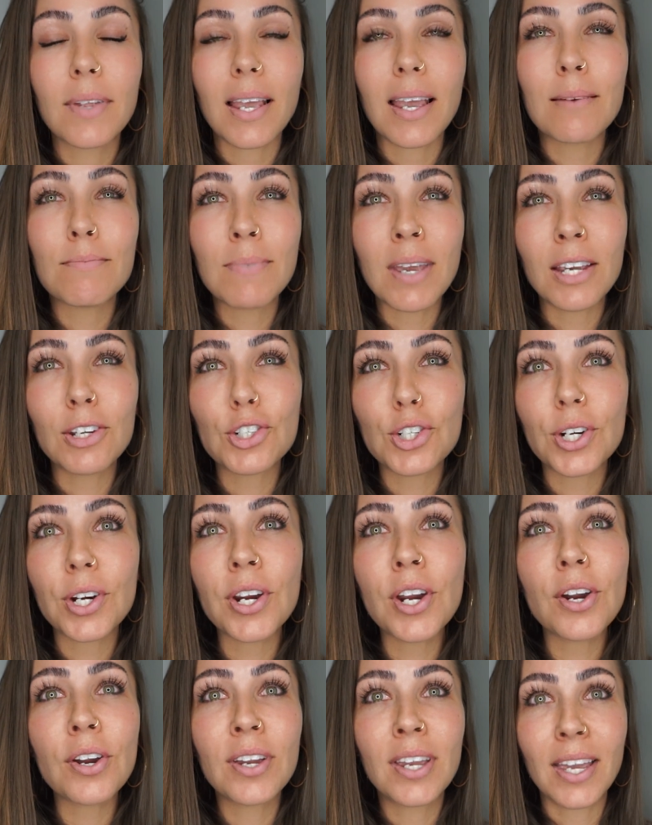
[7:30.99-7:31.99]
And make sure
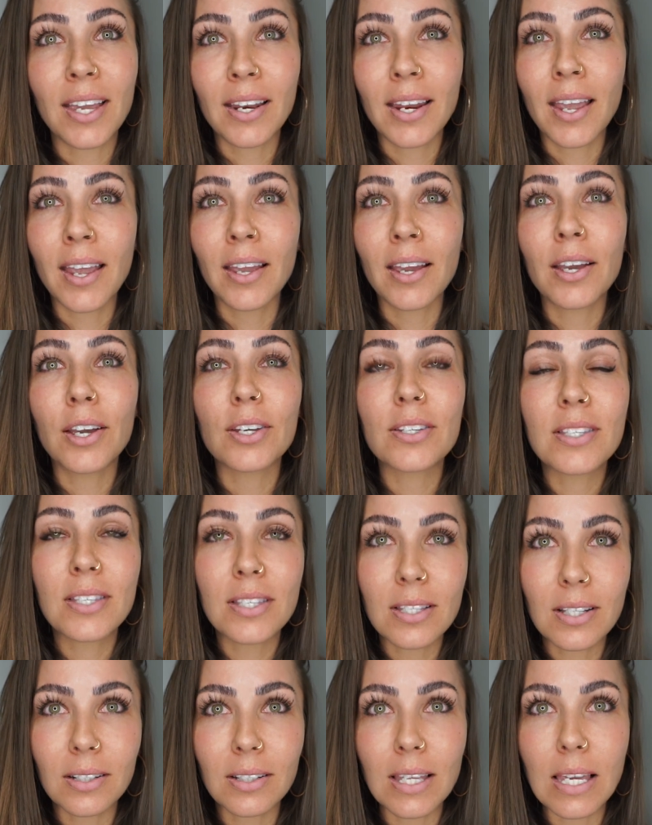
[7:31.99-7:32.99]
you're getting
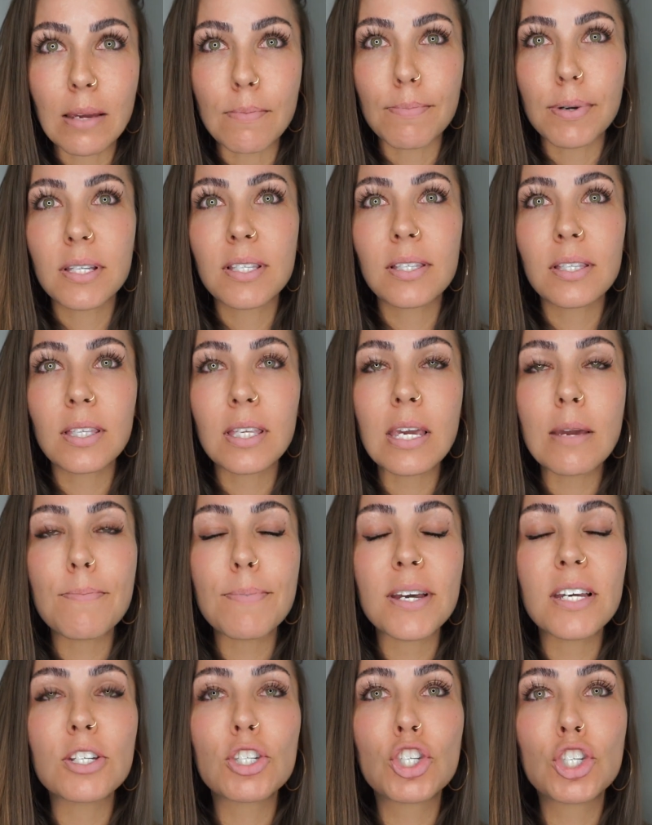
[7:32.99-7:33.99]
sleep.
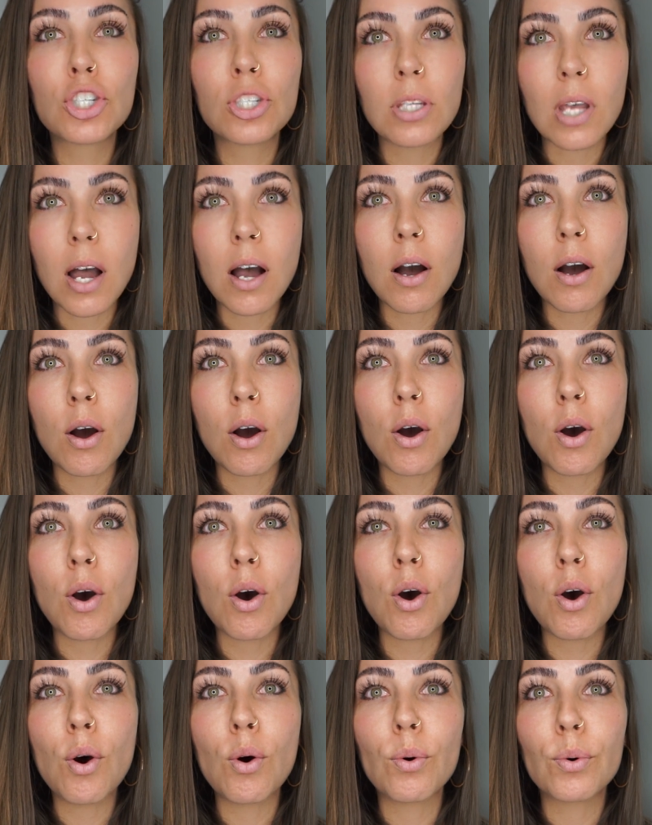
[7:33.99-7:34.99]
Sleep is
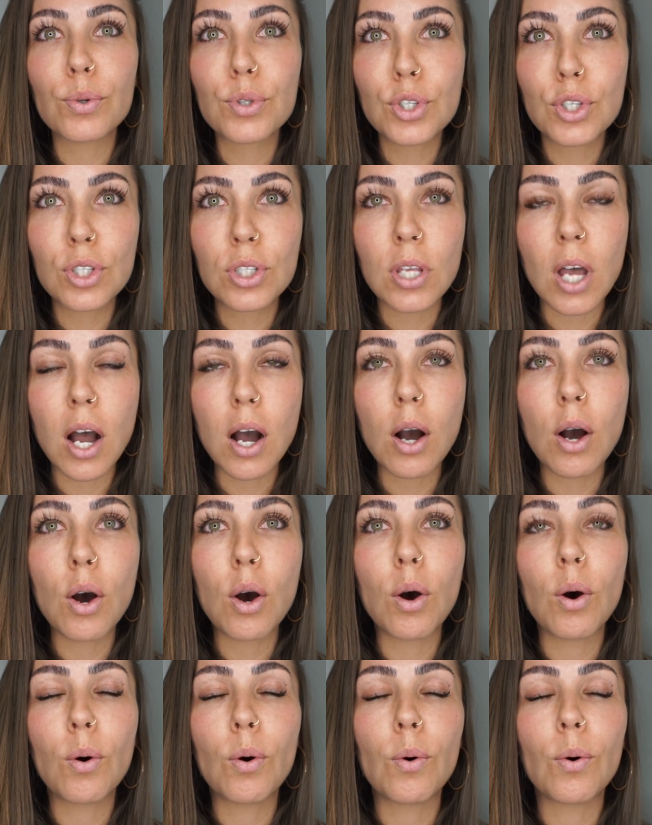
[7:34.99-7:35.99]
so,
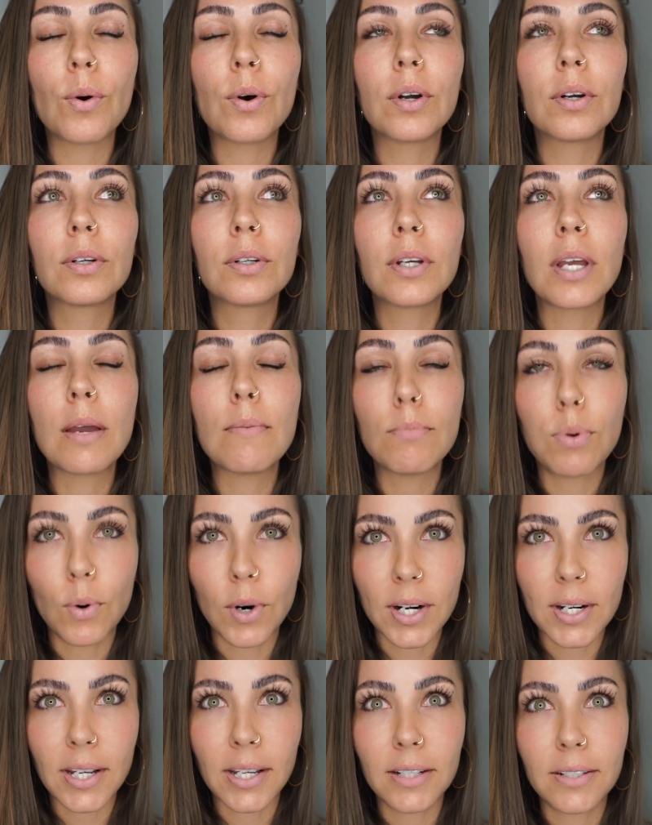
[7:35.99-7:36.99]
so
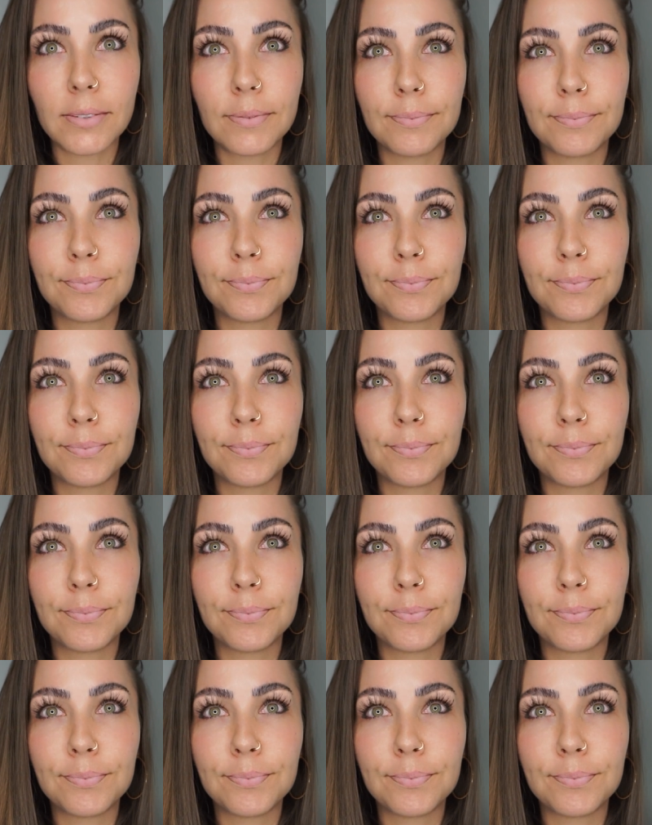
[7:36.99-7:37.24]
important.